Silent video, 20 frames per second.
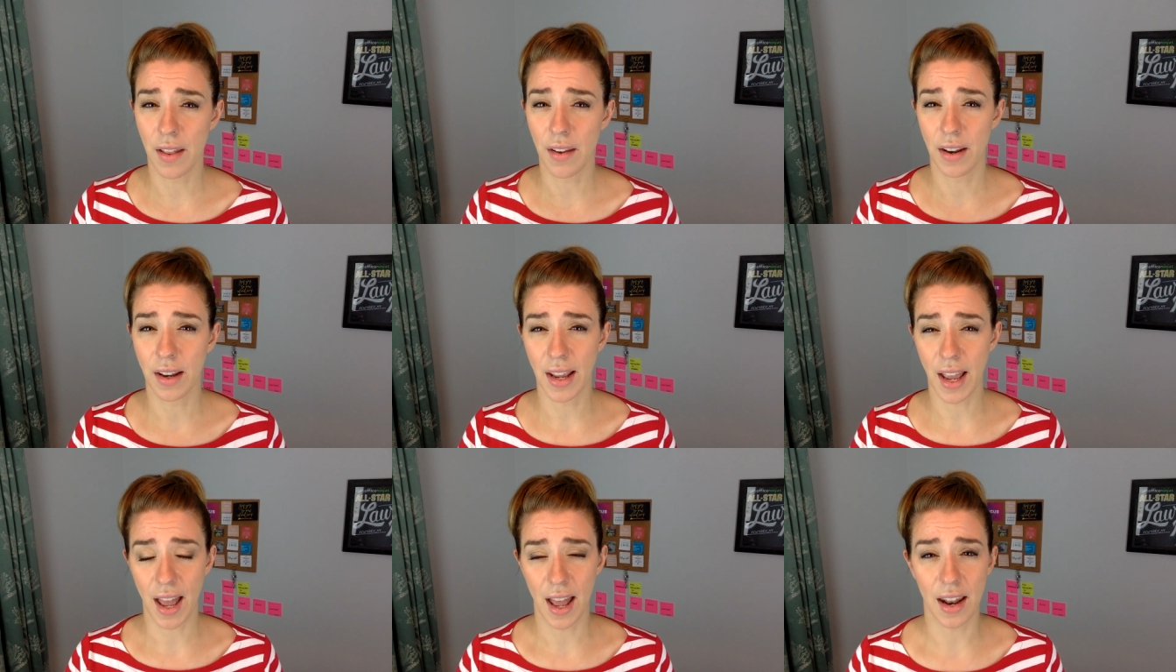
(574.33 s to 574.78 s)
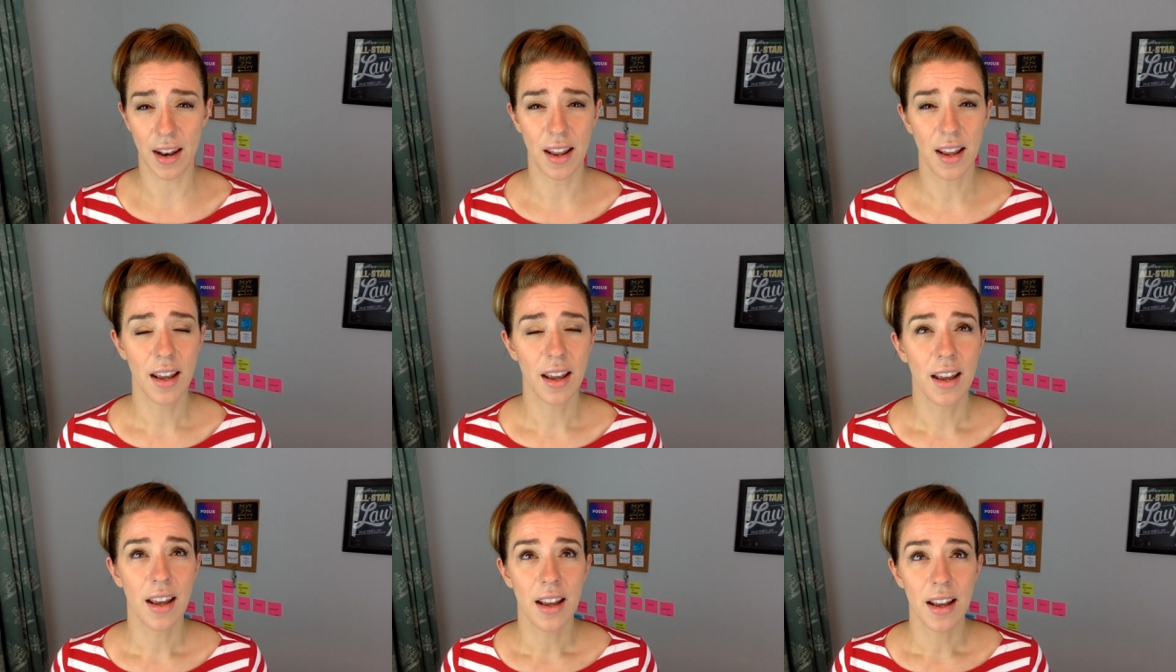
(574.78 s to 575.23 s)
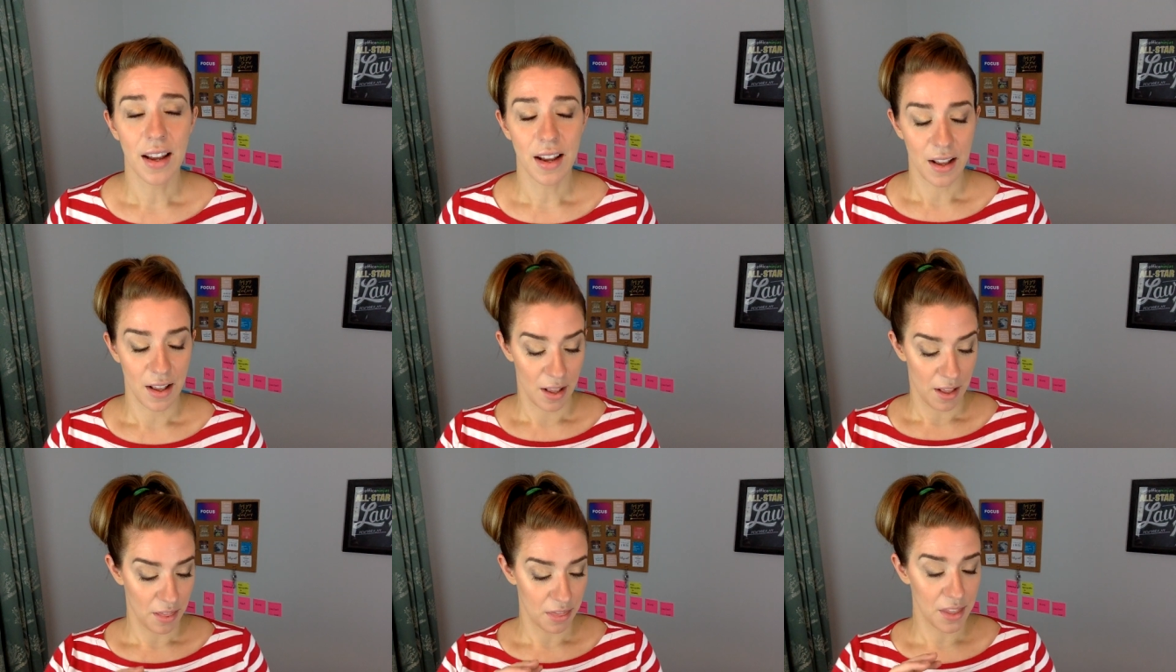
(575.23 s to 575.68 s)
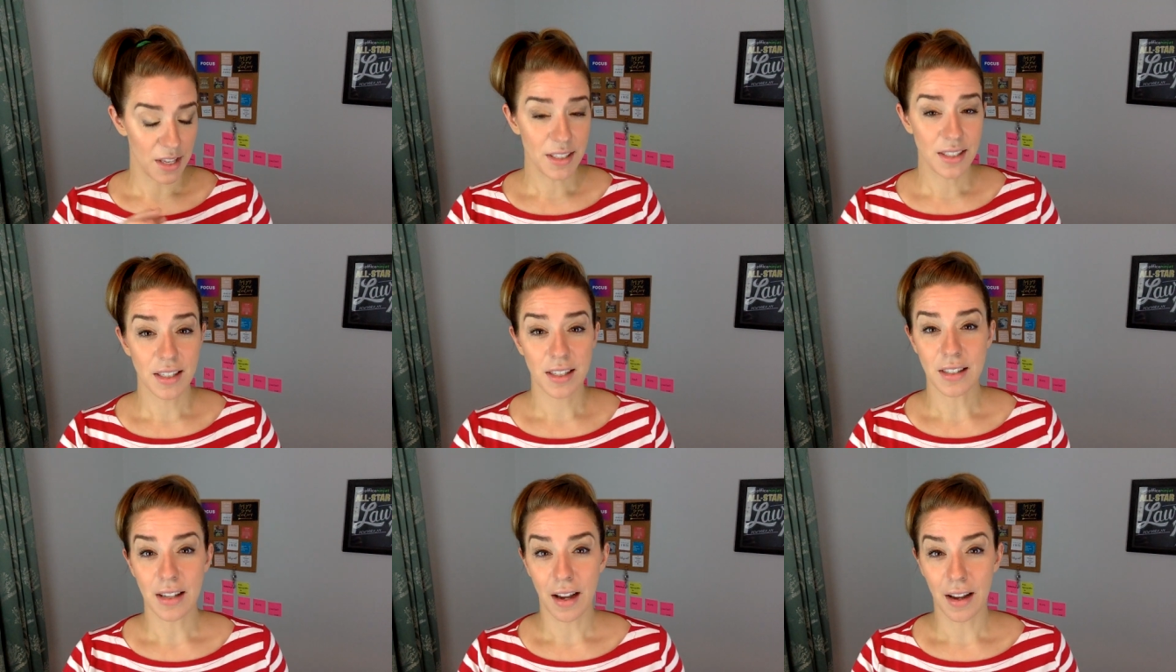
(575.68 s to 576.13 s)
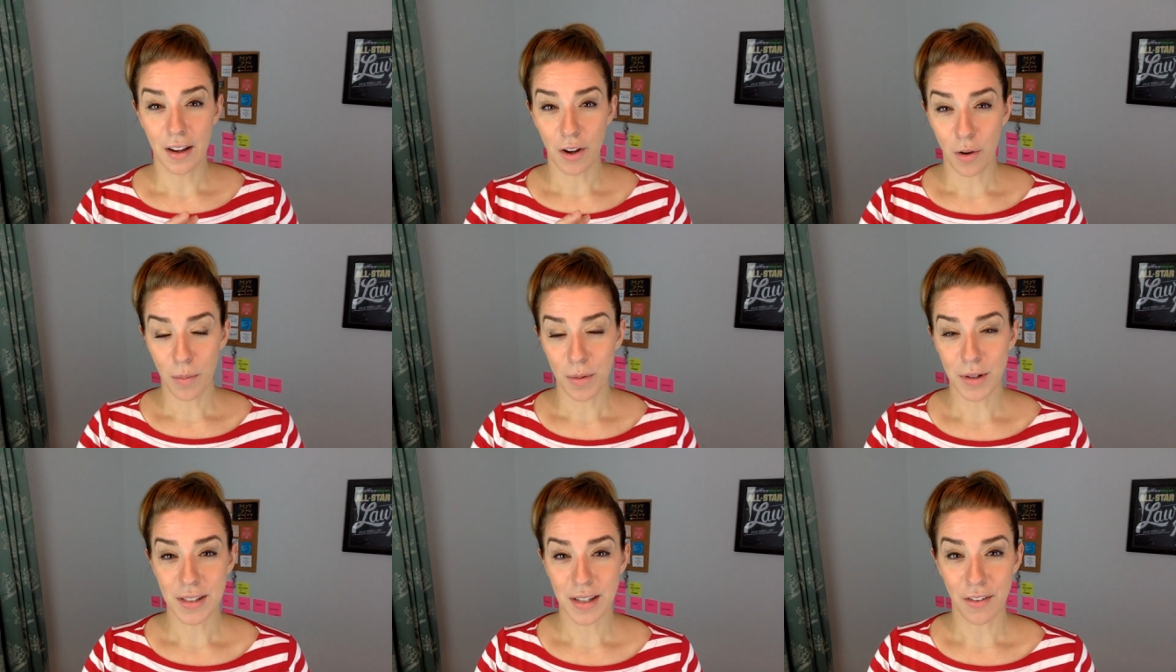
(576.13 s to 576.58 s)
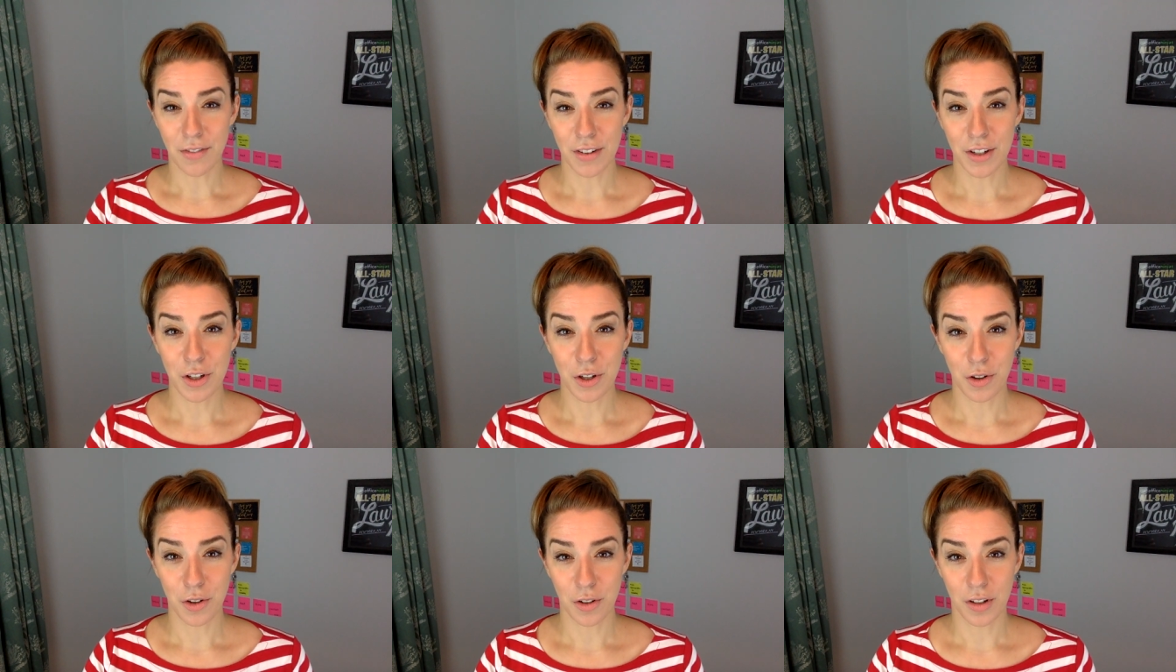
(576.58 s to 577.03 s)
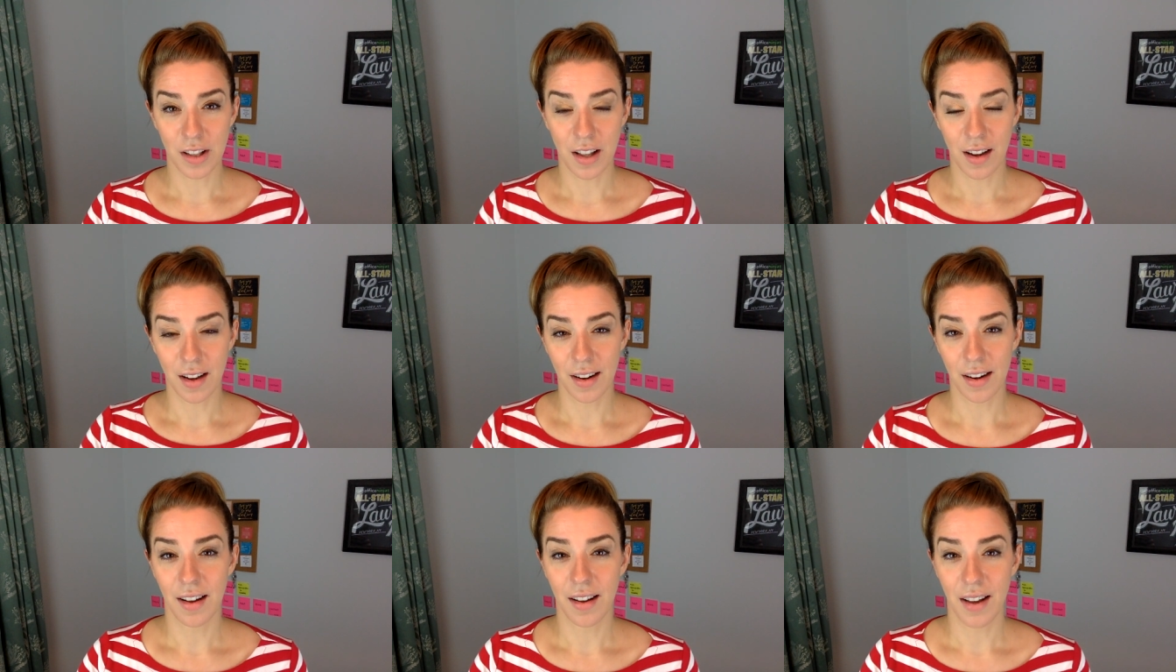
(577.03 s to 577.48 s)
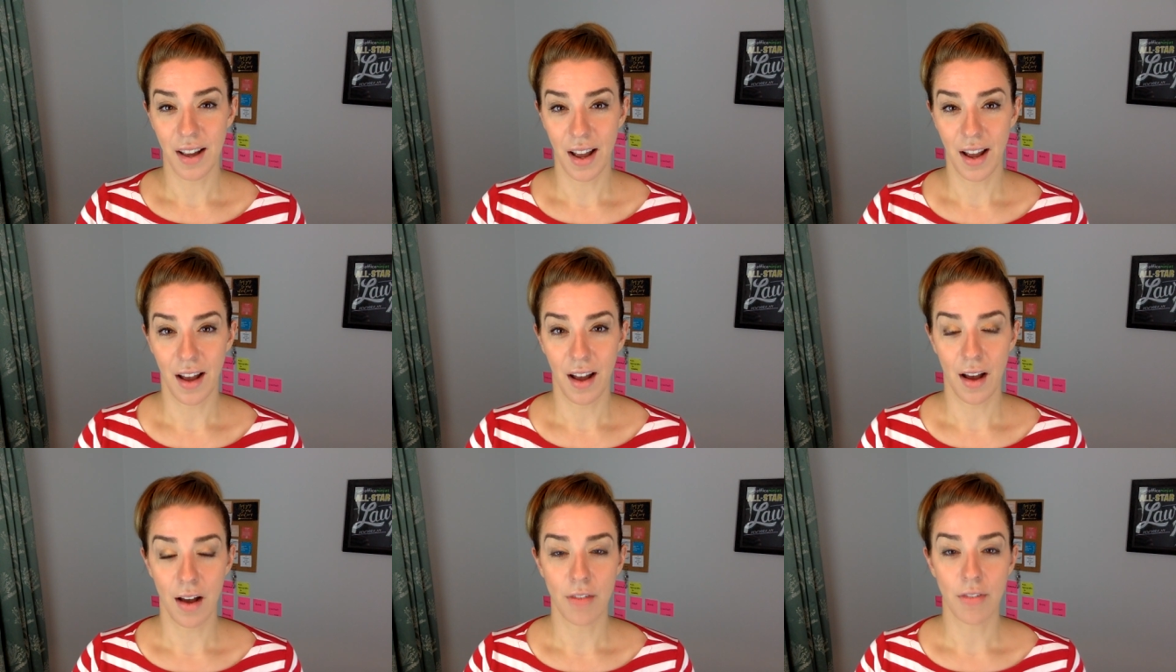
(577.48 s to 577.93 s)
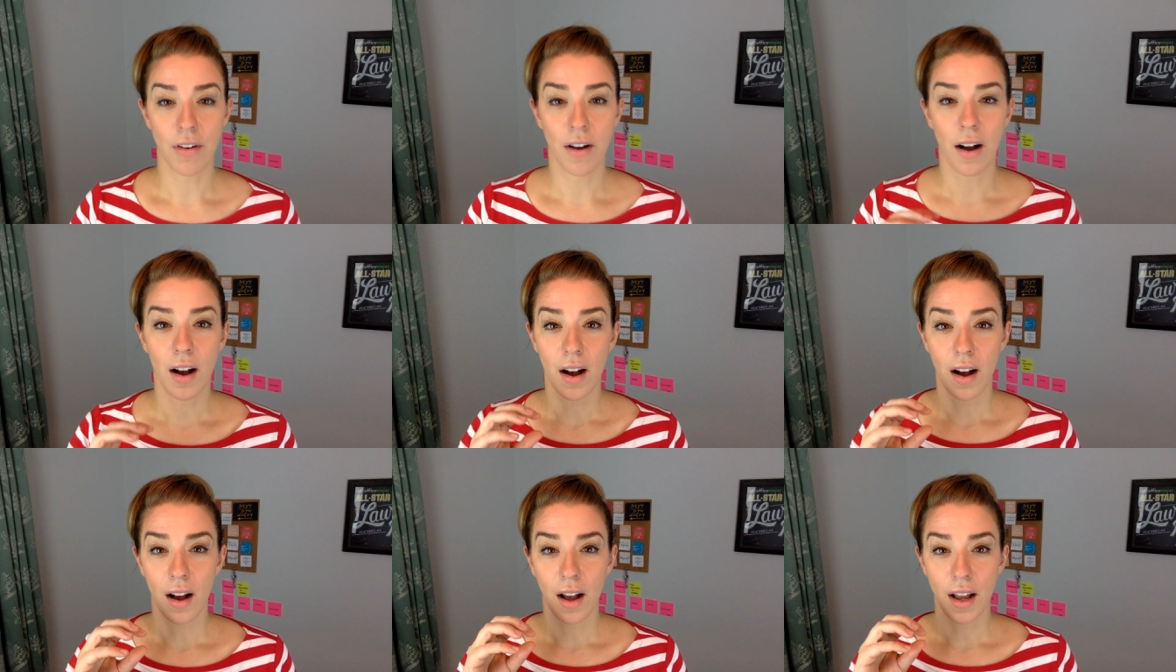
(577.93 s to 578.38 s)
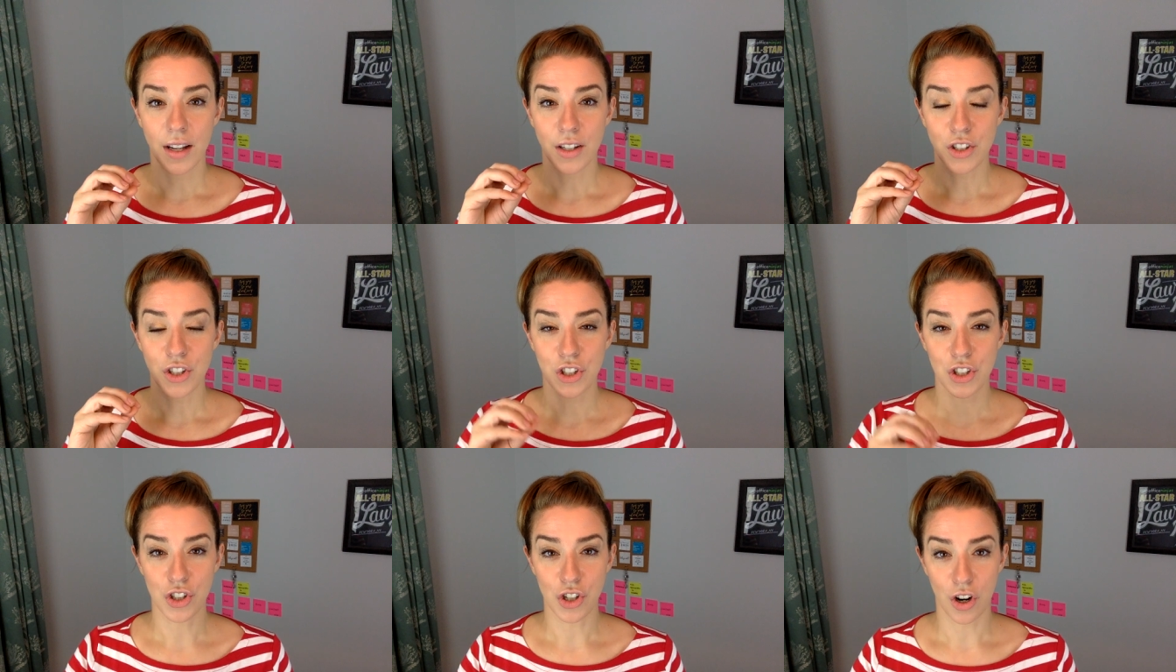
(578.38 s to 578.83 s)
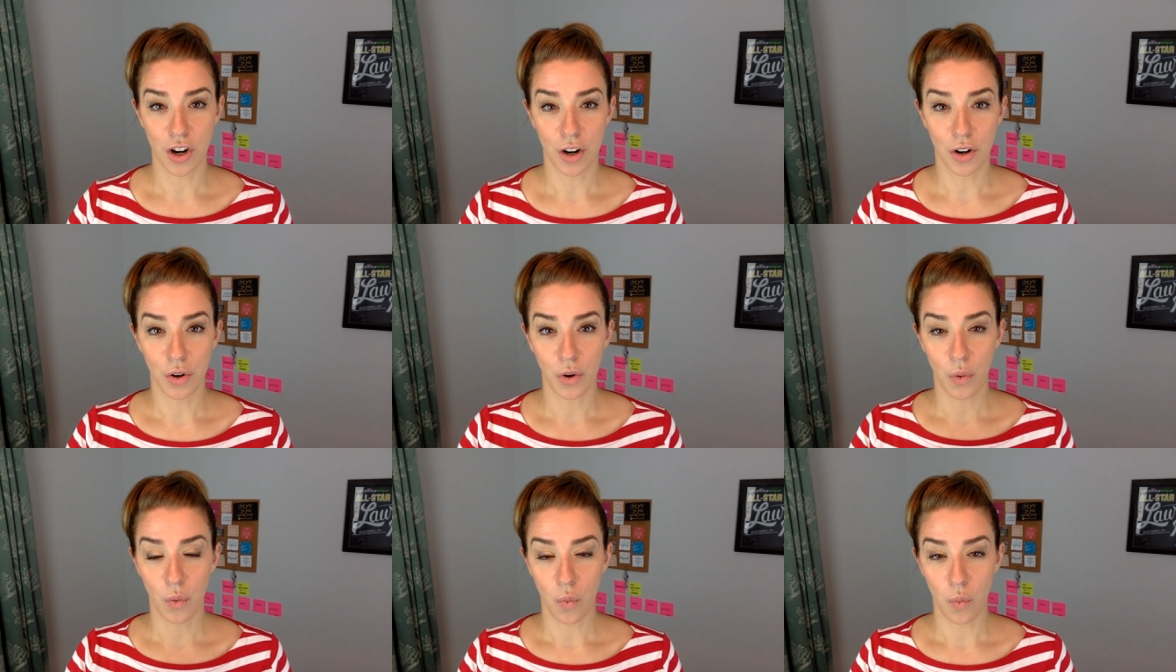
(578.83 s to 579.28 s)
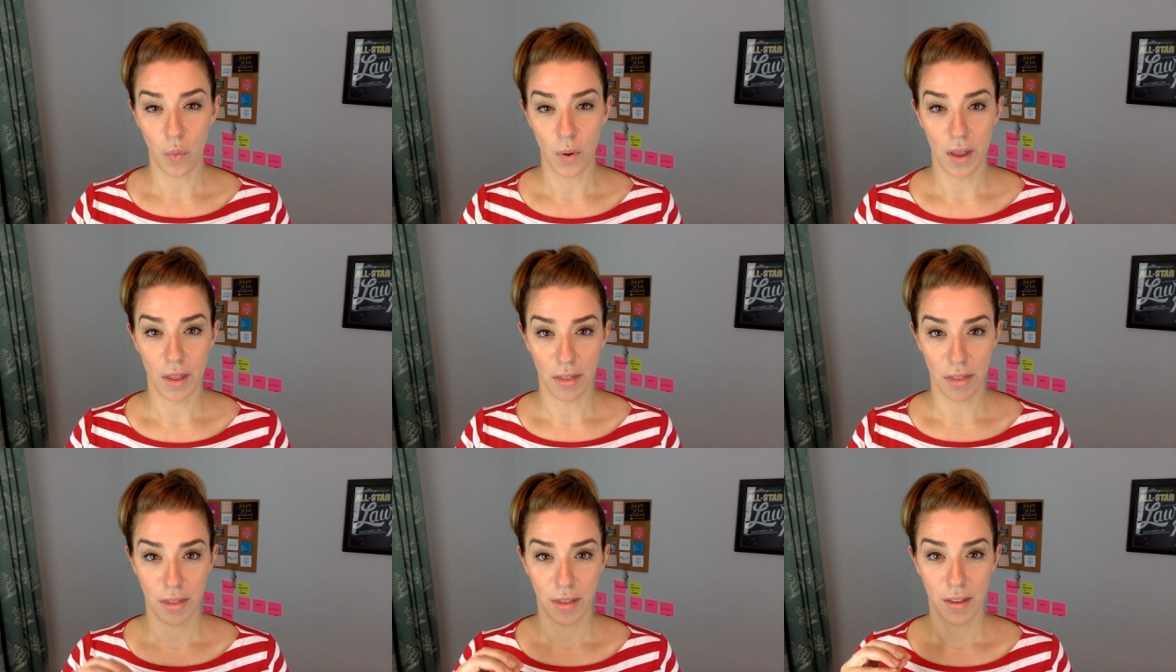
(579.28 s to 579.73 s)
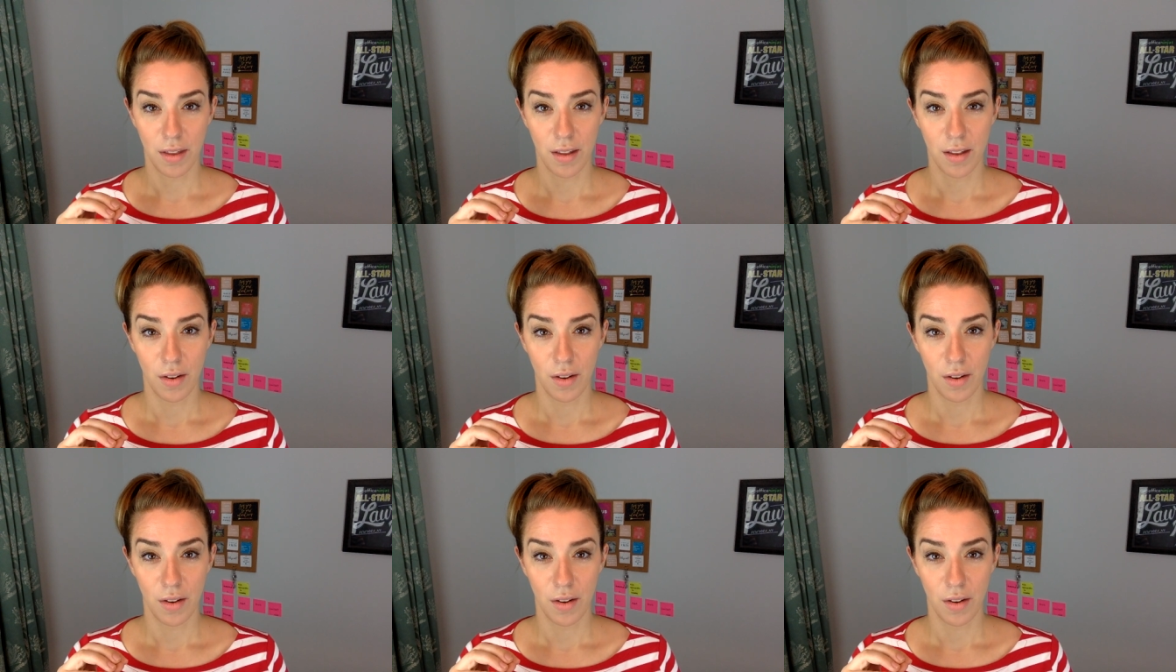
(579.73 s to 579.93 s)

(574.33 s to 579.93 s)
And again, this is I almost every new client I have, I start with